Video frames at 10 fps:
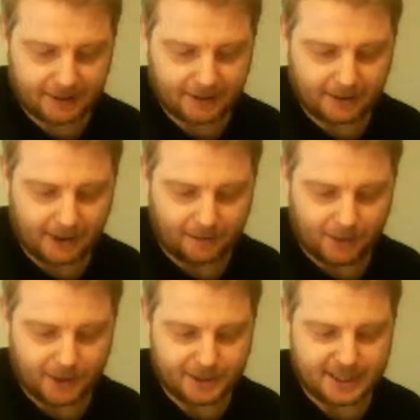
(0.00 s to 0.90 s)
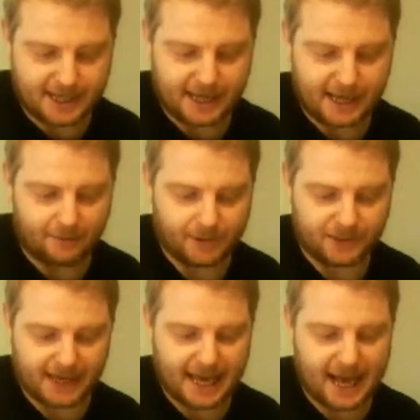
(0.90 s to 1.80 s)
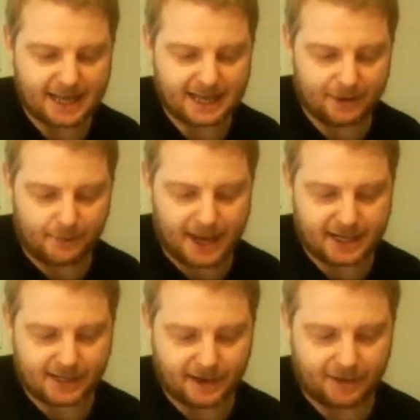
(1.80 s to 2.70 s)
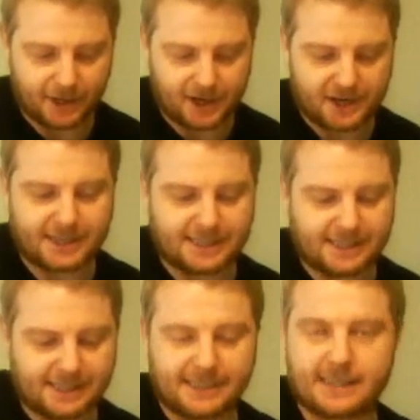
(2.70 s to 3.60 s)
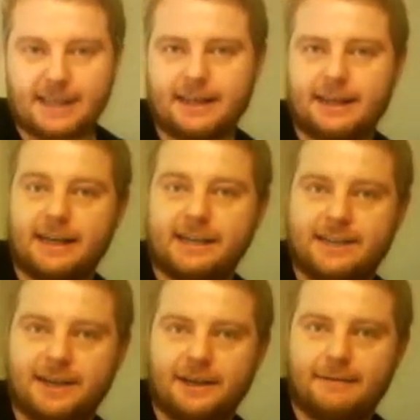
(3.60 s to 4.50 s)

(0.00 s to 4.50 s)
kind of what you're seeing here, which I guess in a way is kind of good because you can see the things that